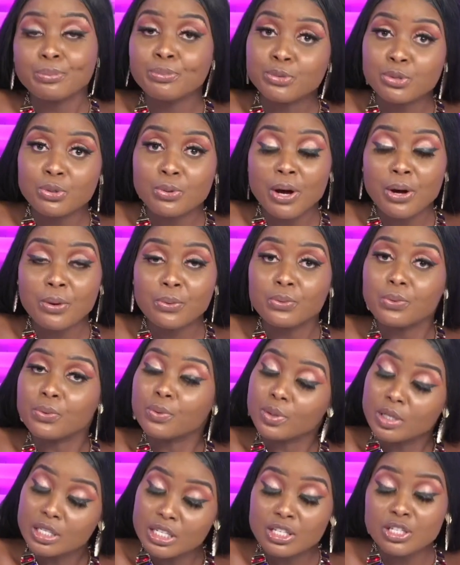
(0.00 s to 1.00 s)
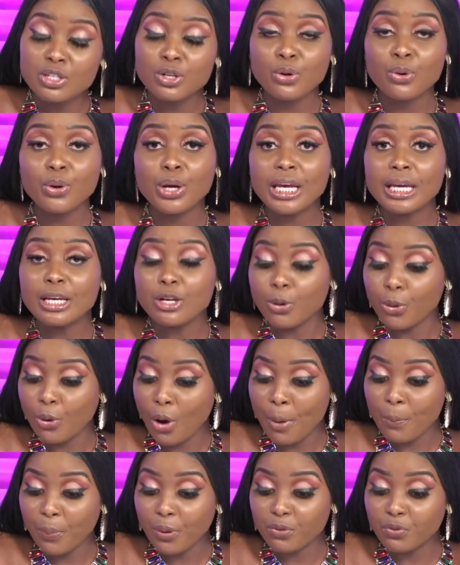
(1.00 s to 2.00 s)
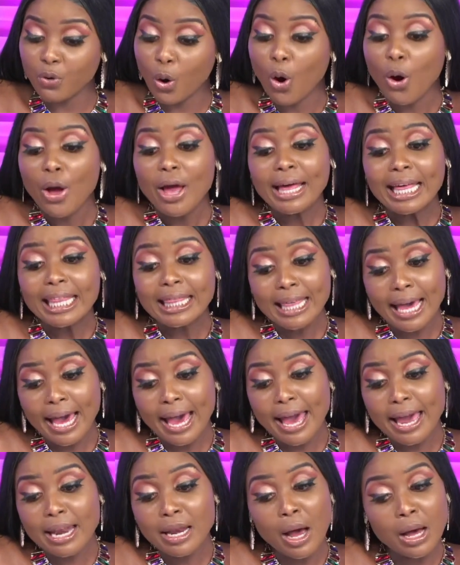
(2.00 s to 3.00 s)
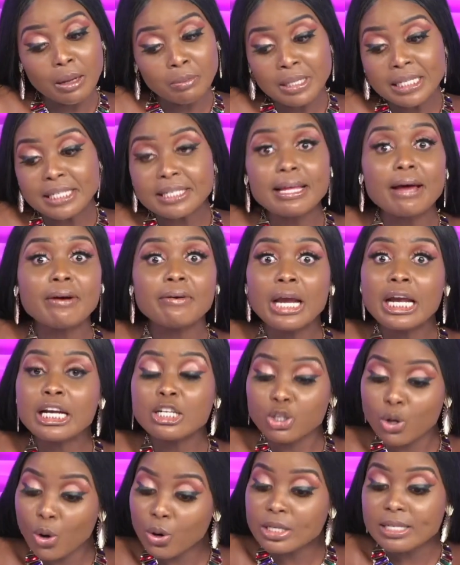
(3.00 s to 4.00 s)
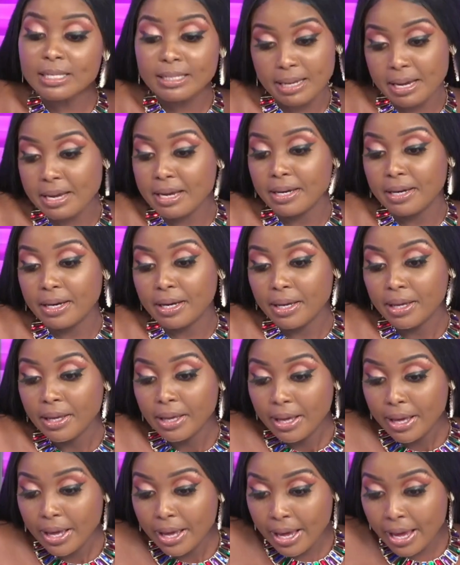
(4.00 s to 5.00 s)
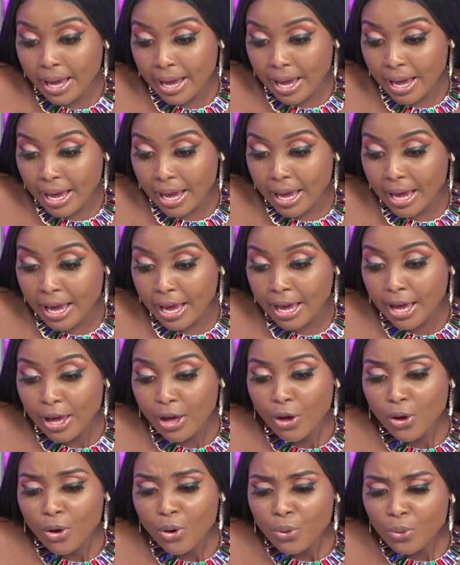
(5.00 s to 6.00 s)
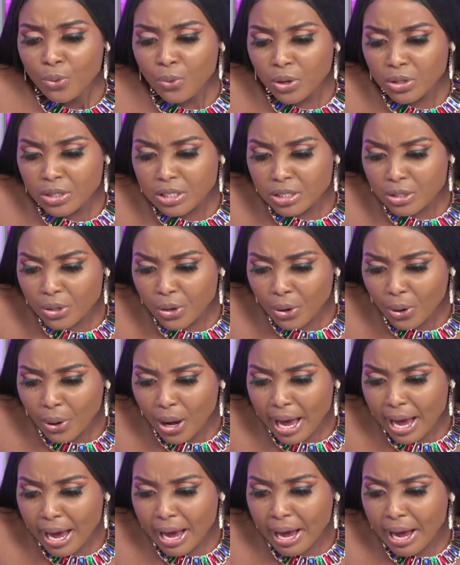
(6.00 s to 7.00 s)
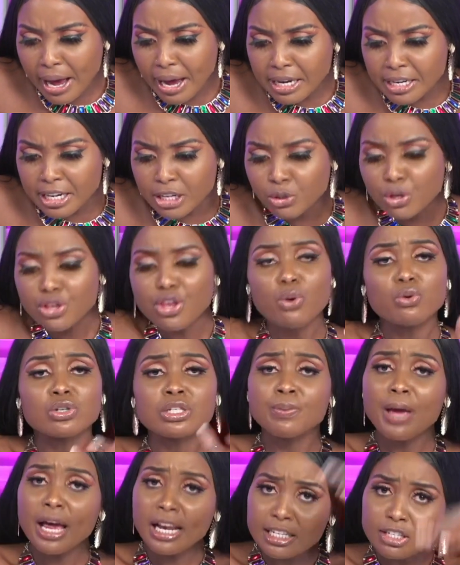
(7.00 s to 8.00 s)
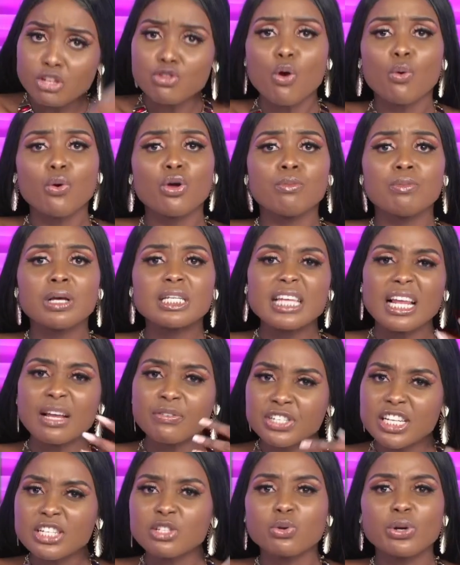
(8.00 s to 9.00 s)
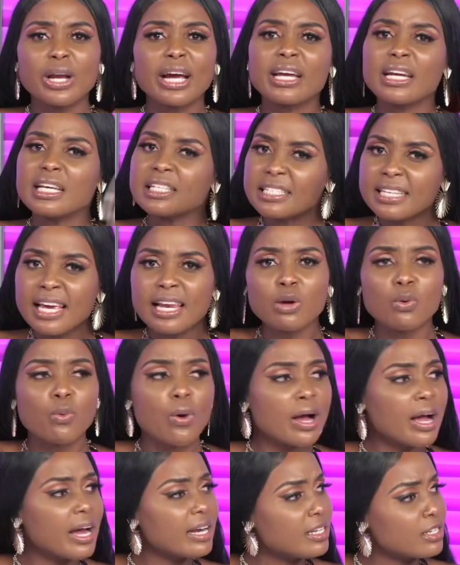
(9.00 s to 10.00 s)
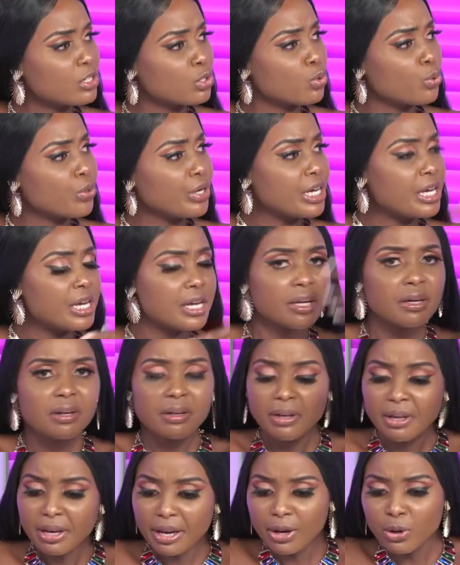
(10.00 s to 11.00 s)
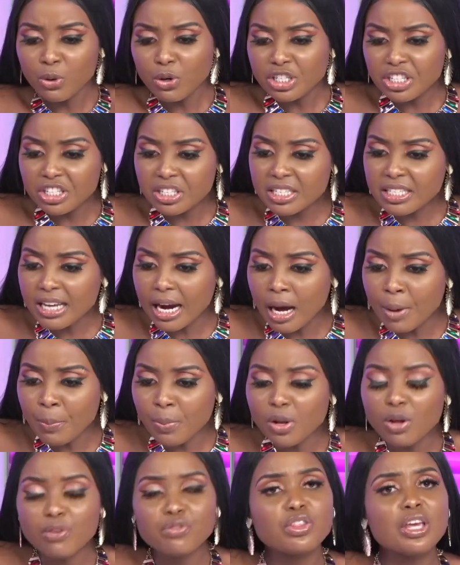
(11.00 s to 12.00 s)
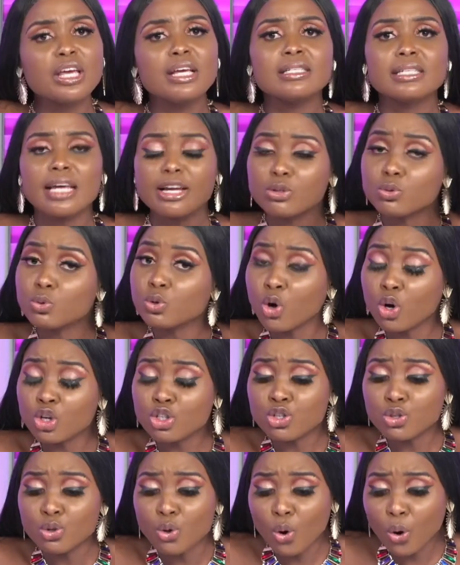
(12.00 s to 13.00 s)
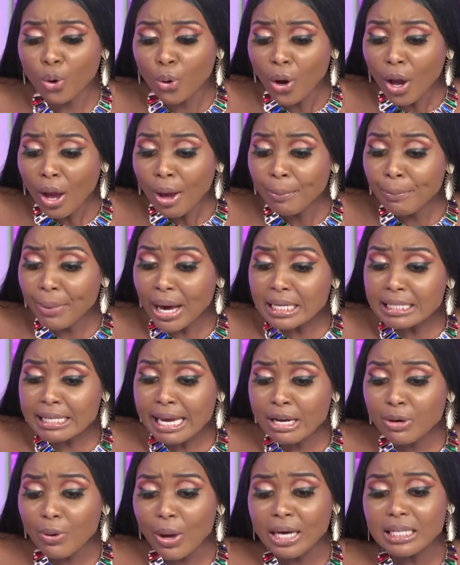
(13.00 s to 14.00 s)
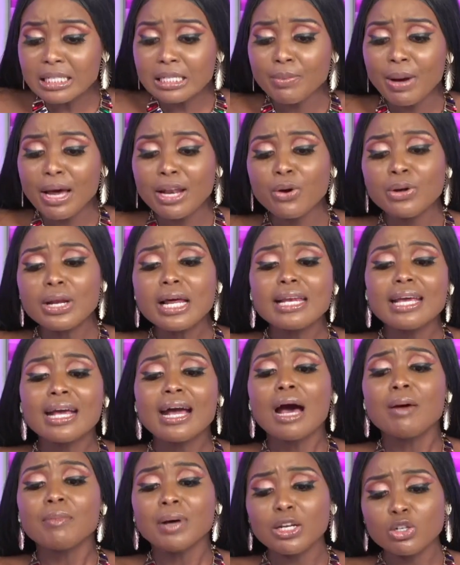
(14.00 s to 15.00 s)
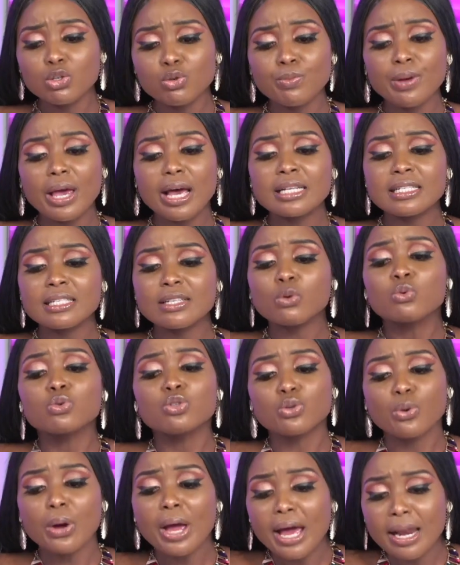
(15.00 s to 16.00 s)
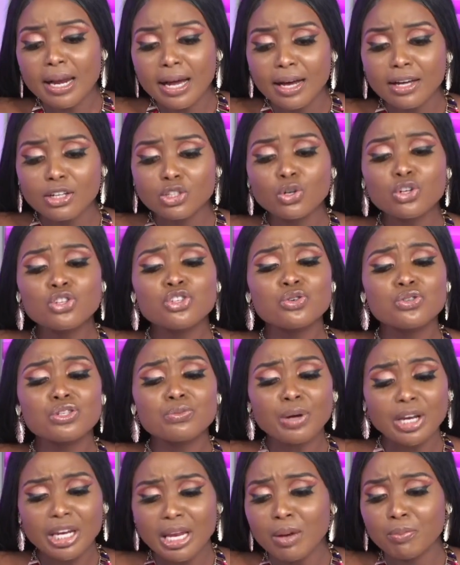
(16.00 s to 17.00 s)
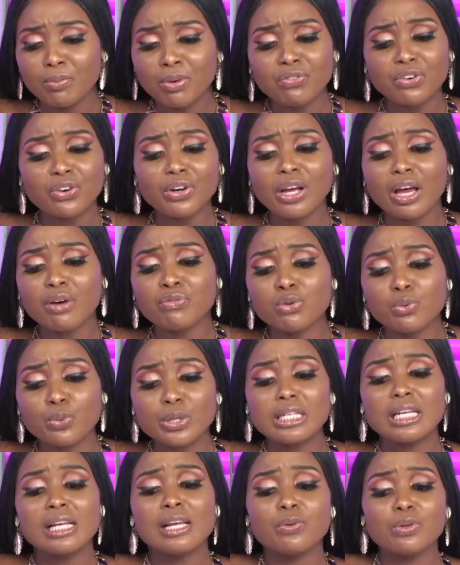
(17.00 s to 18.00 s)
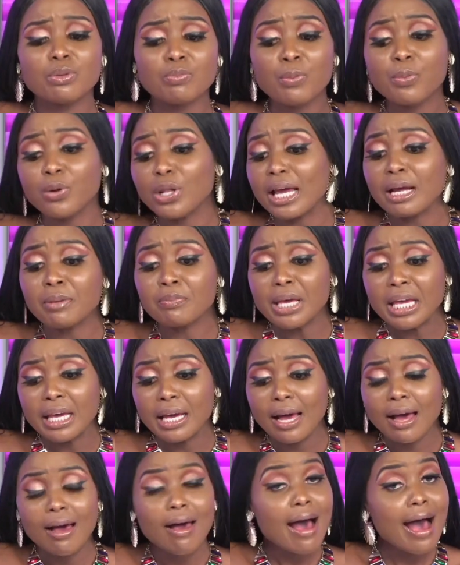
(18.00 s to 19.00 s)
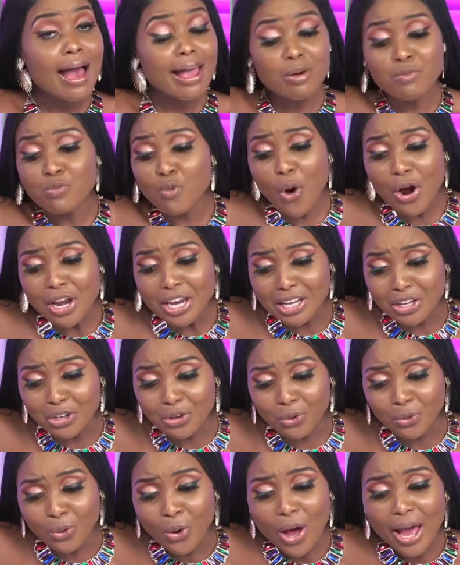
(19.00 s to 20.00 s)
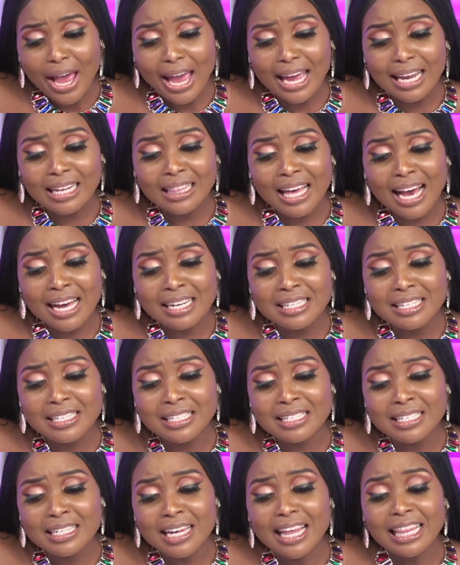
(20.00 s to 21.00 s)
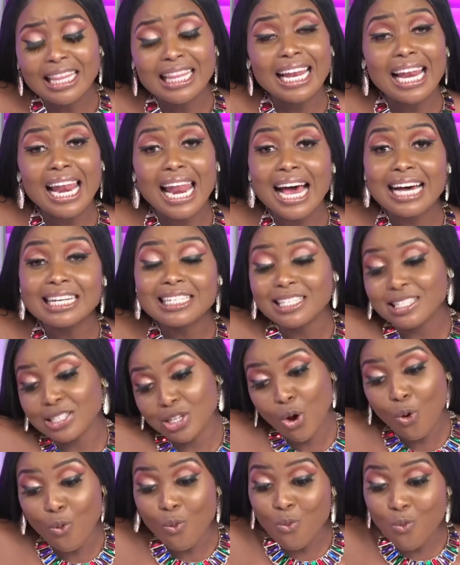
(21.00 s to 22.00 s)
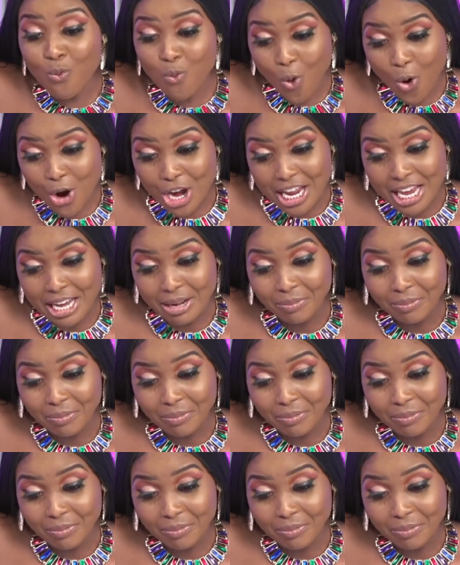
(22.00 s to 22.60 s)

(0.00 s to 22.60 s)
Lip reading: mtu wangu, suing ndio hapo hivyo. Then, Mr. Rington said, also, initwaje kwa sababu alitajwa kwa hiyo mix alafu sasa story yake na scale ilikuanga ni story. It was just a couple of things I did not know. But anyway, akasema naona ni kama tumeanza kuzoeana. Don't use my name. Be very careful when dealing with people like me. I am warning you. And that is the last warning.